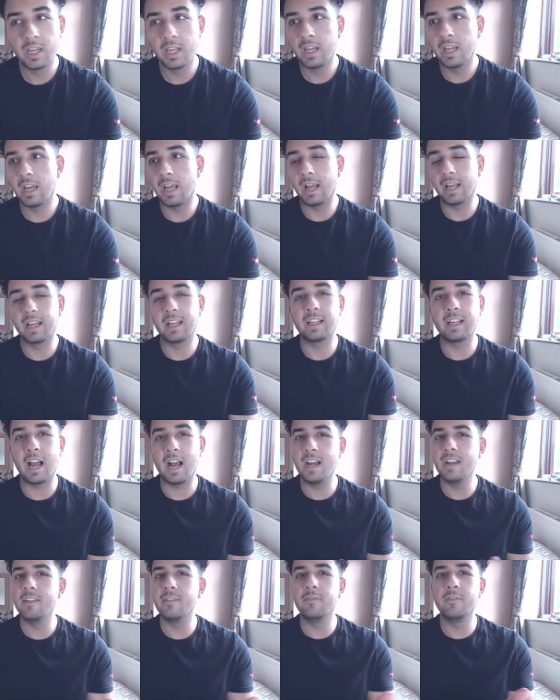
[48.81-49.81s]
and I could
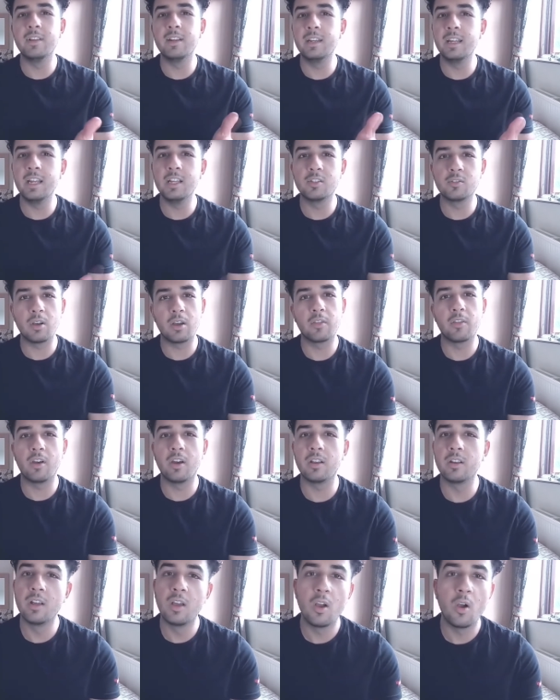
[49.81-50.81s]
kind of fit an 8, so I
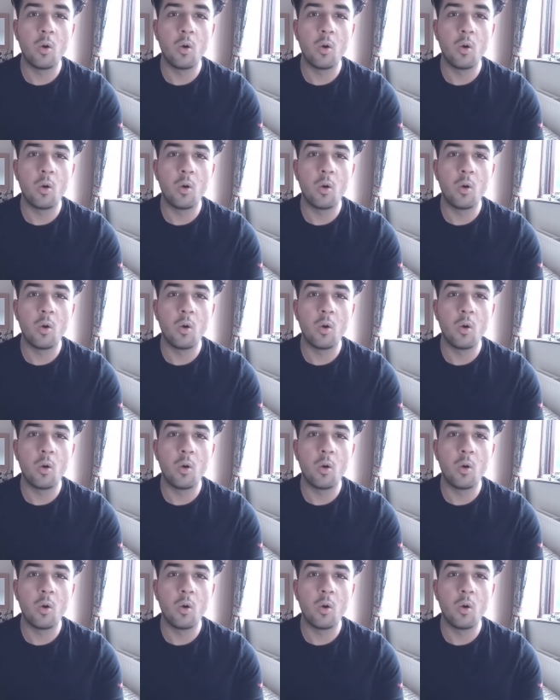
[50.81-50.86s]
thought,